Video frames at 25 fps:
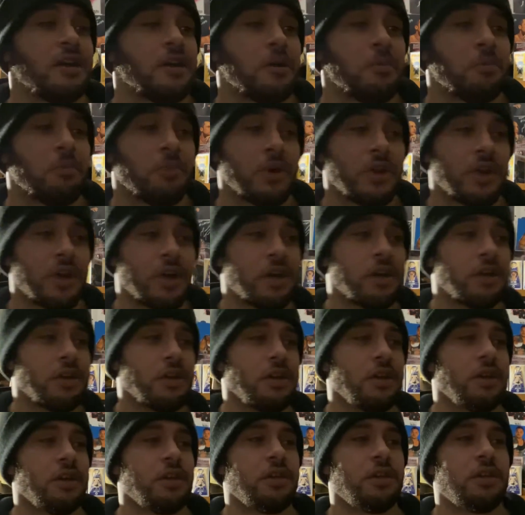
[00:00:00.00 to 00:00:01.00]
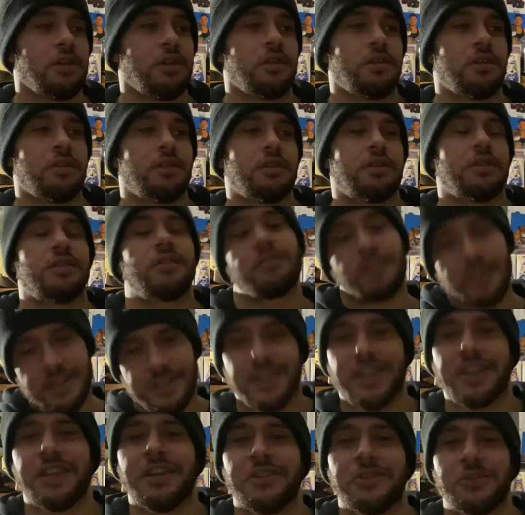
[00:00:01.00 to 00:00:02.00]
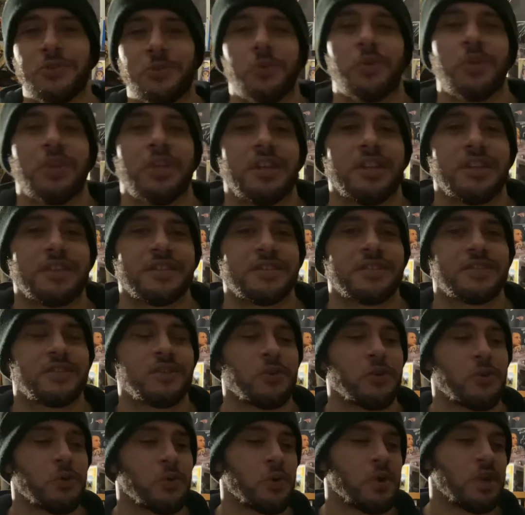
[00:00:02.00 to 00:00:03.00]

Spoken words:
But let's get into it. So